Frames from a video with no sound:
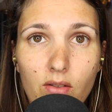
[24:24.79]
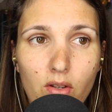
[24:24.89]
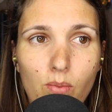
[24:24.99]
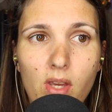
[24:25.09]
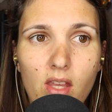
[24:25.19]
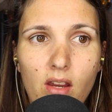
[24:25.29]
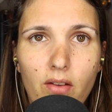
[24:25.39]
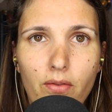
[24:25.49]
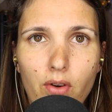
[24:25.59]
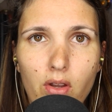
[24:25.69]
to be there
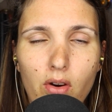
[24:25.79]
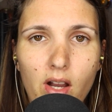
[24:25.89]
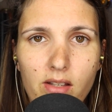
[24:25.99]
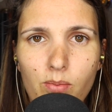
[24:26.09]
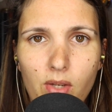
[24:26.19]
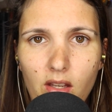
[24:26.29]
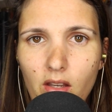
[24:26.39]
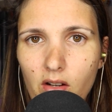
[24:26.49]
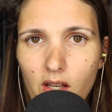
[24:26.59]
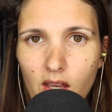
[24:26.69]
for your husband and
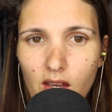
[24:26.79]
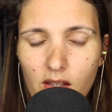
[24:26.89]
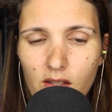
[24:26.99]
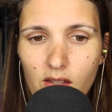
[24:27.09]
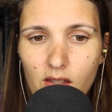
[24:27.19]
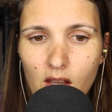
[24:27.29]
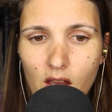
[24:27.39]
your kids.